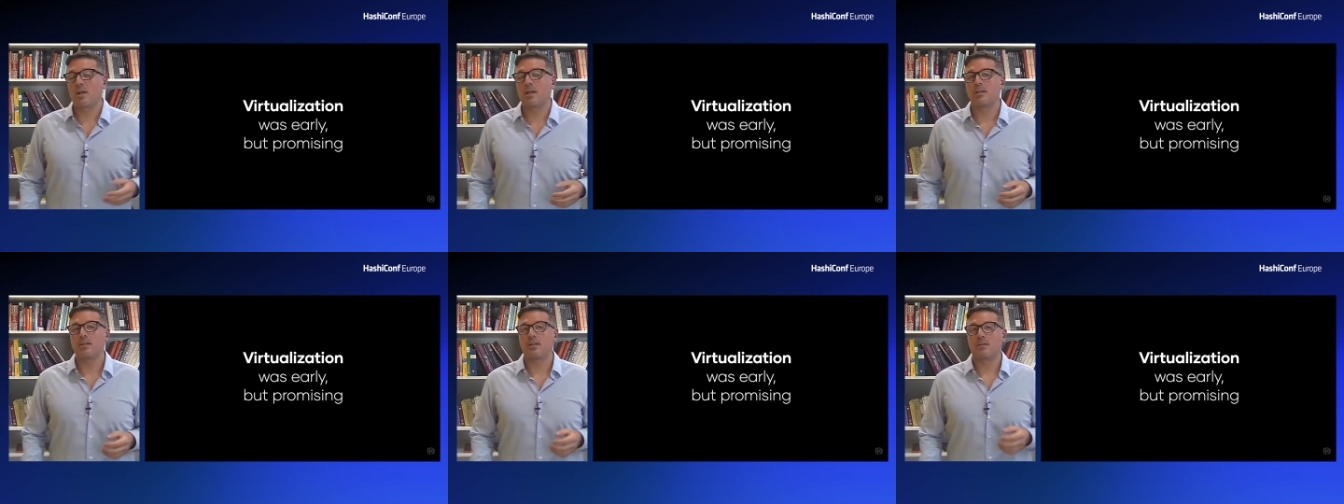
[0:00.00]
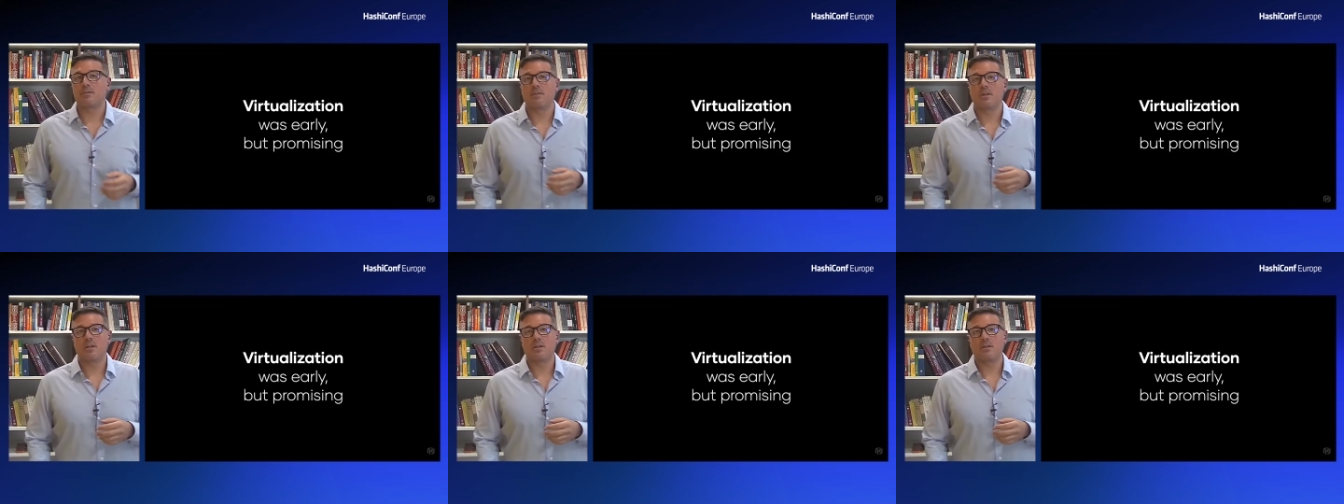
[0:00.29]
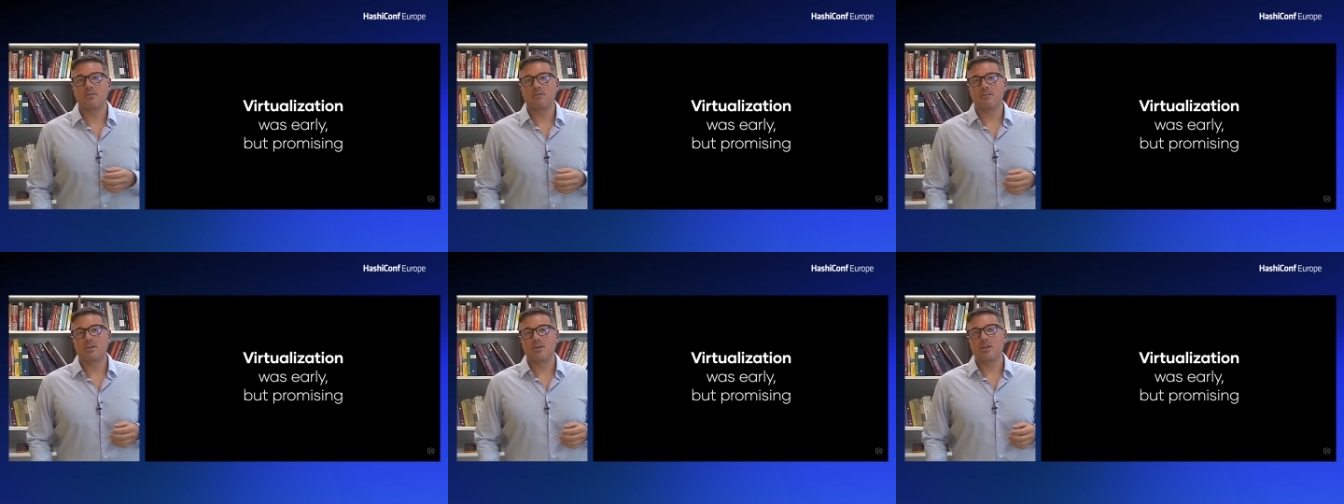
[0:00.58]
At the, at
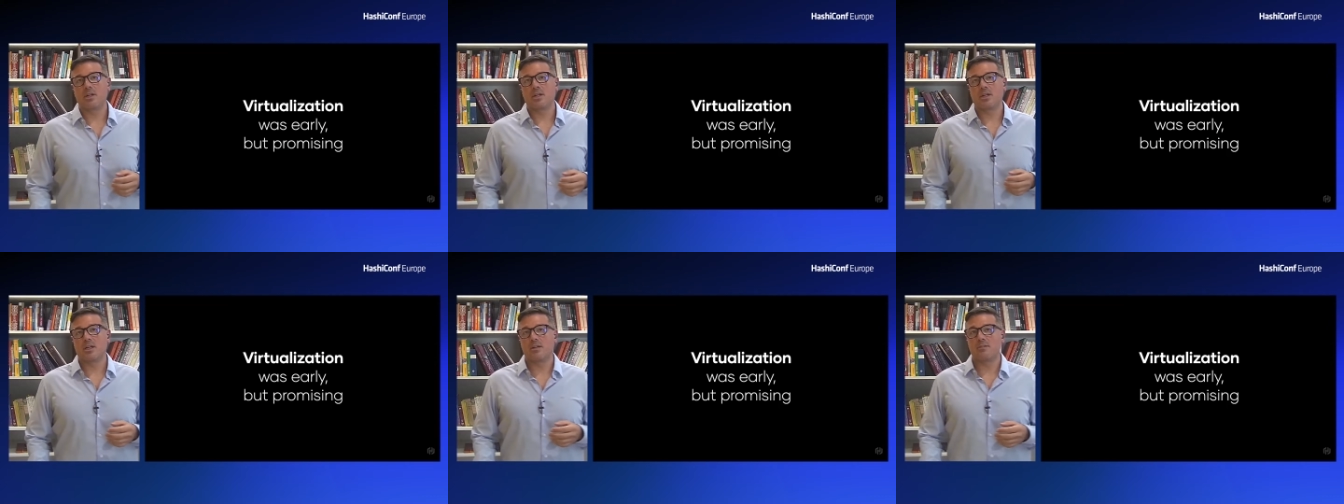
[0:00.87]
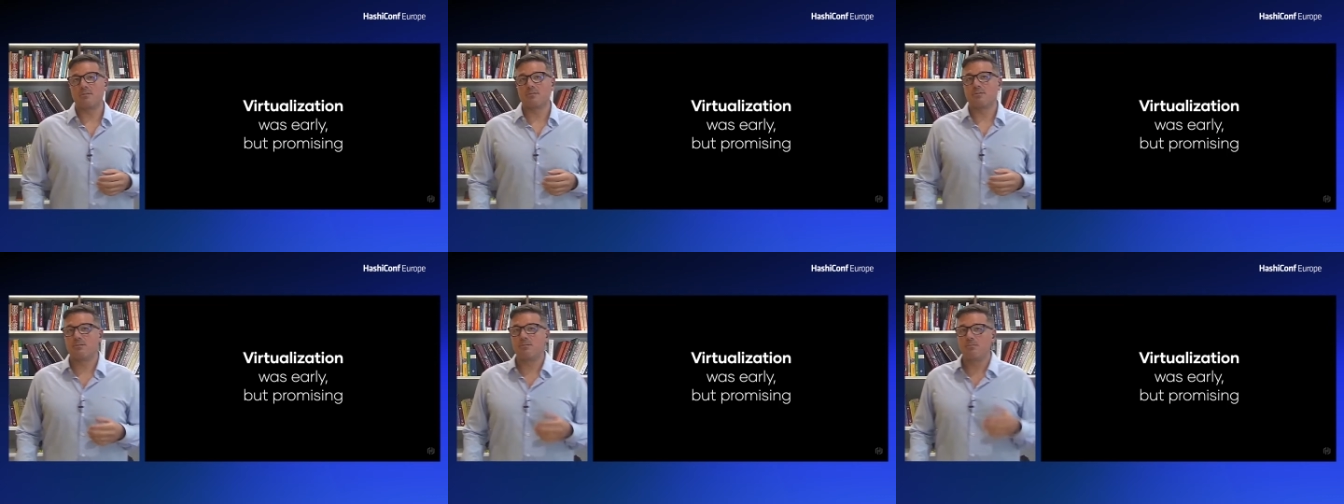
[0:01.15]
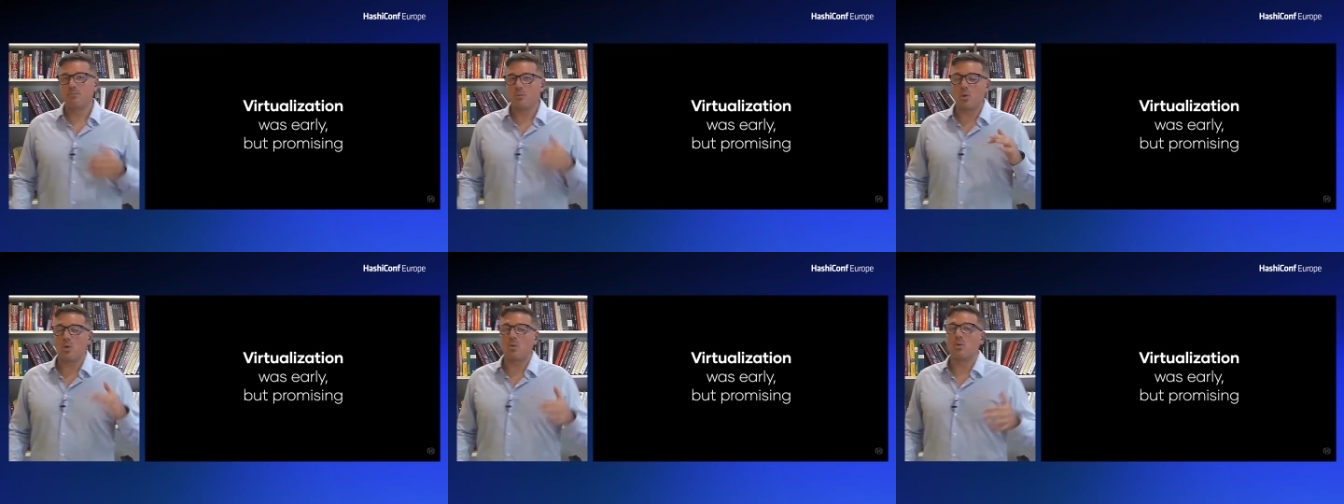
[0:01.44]
the very kind of
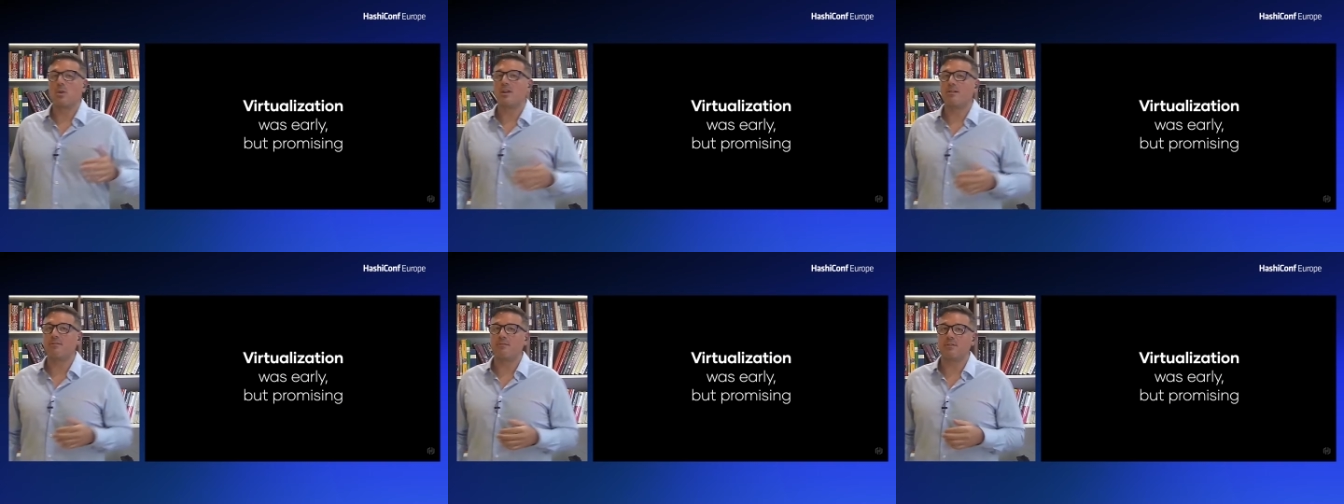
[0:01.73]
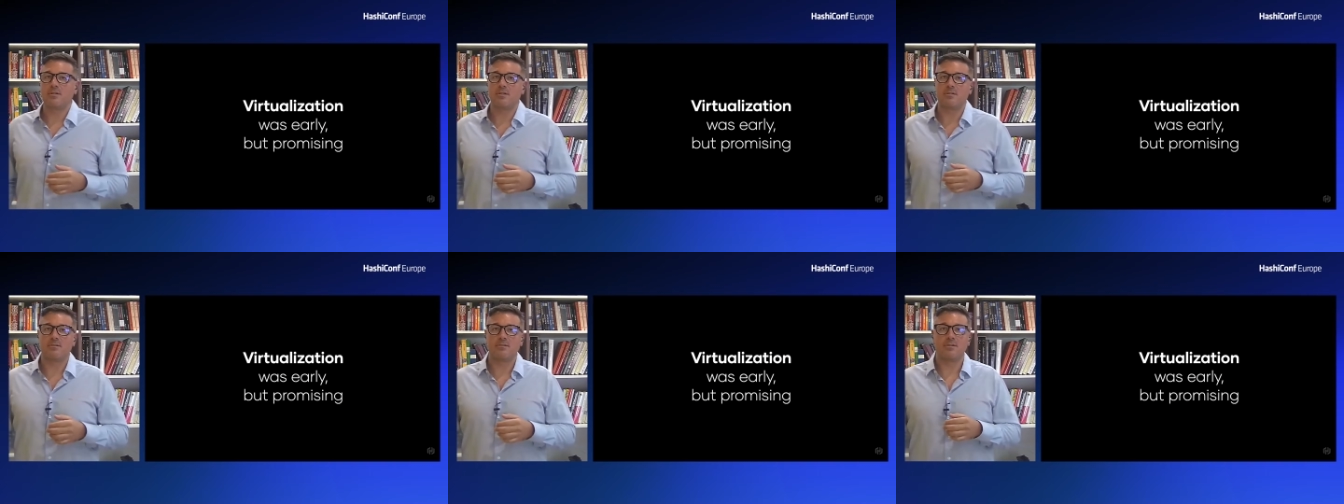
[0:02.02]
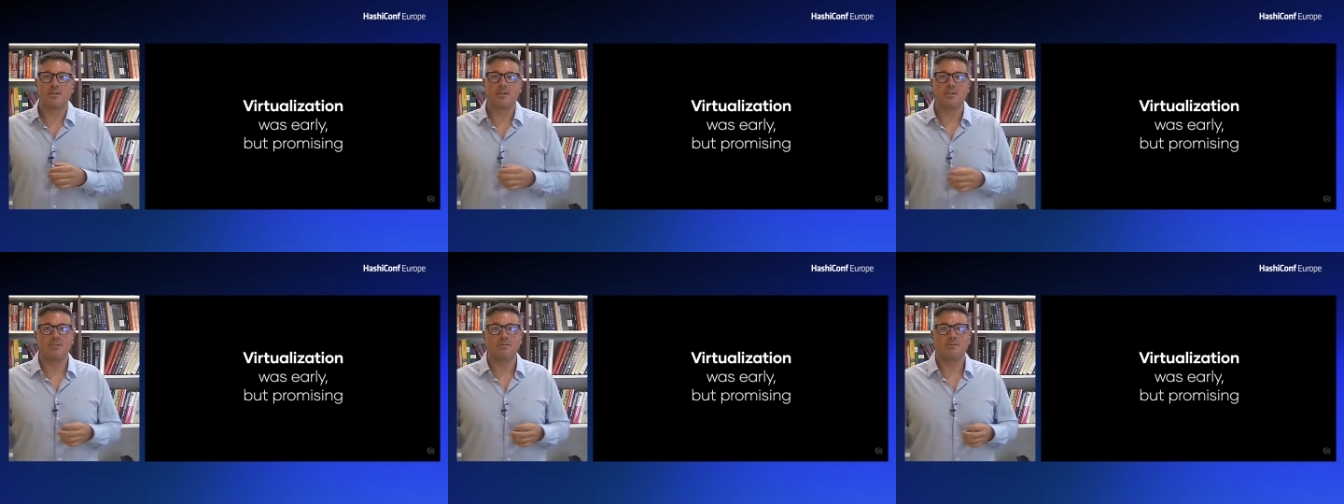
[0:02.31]
low level of
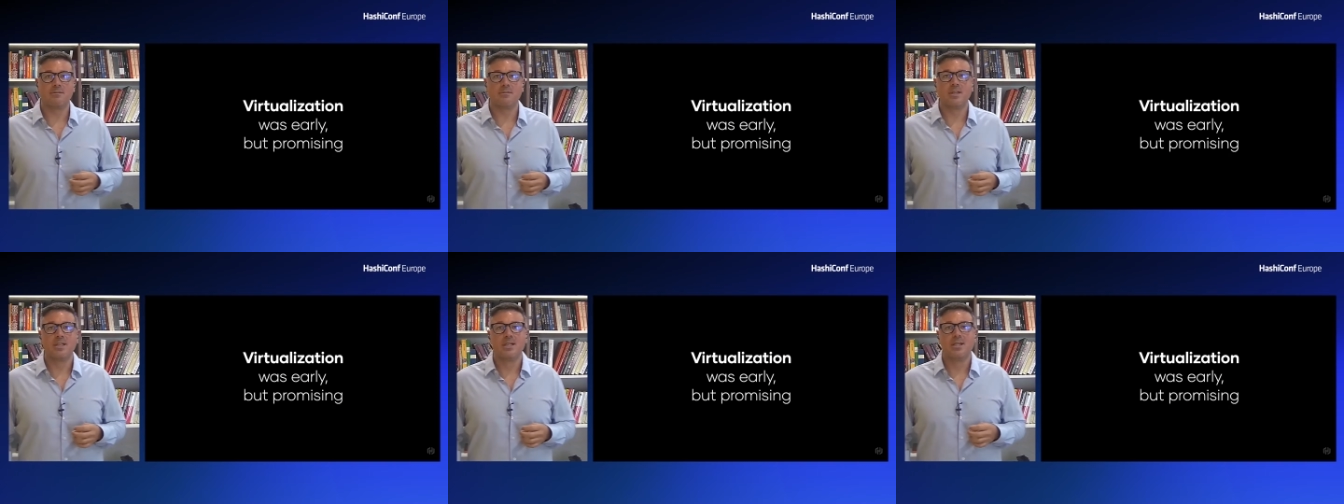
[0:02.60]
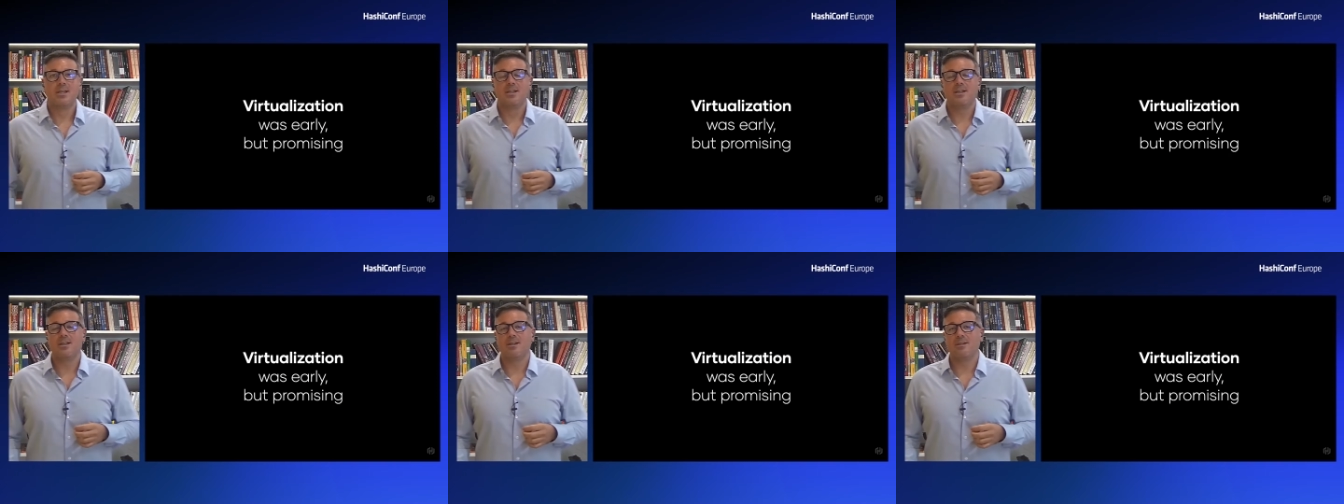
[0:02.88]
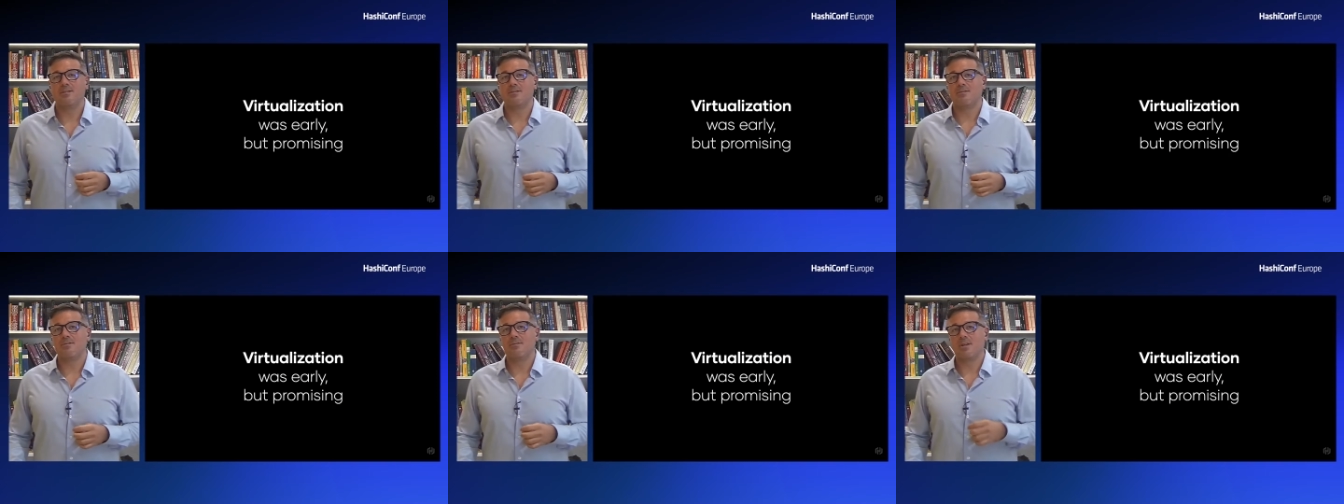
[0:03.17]
of
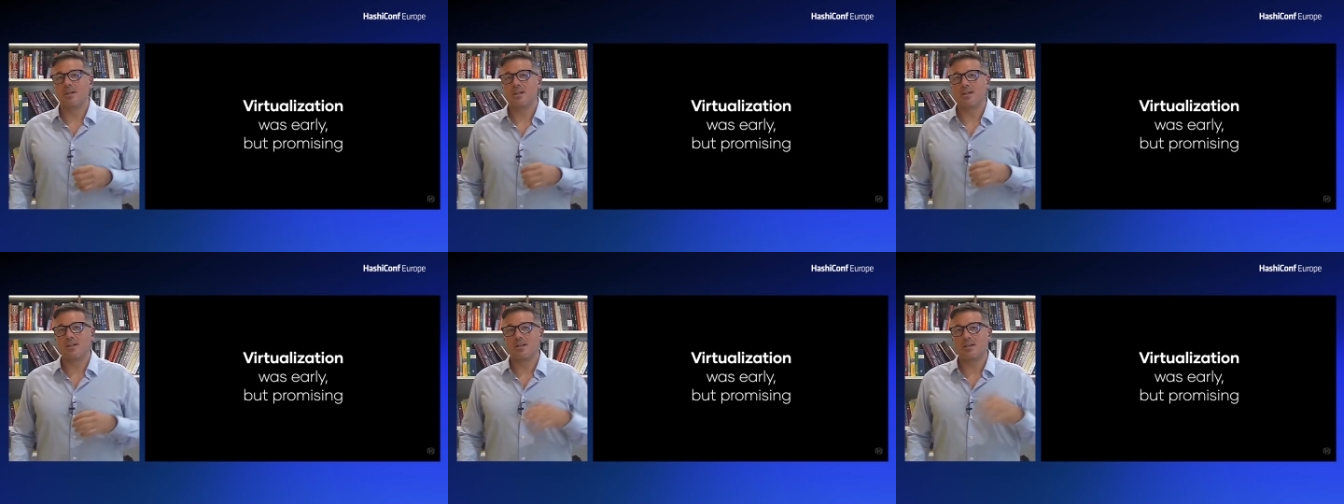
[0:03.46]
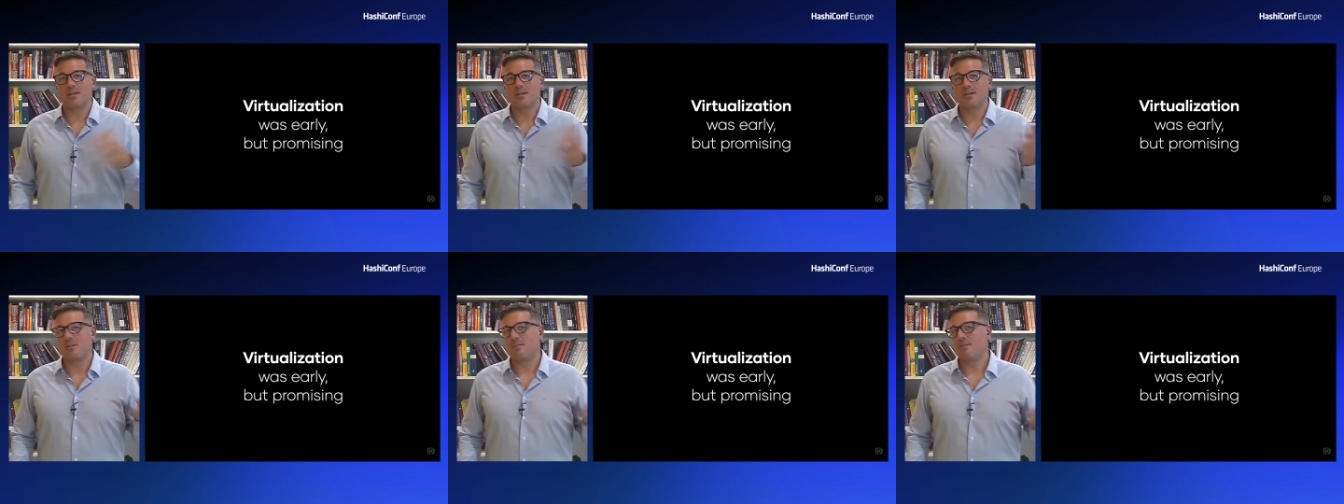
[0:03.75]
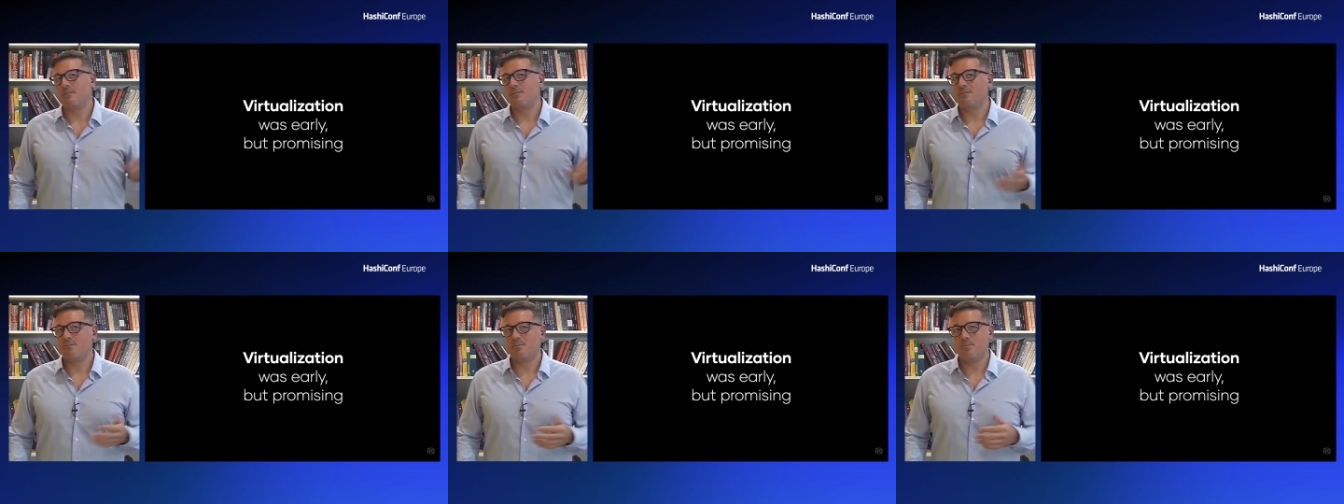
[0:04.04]
of, uh, of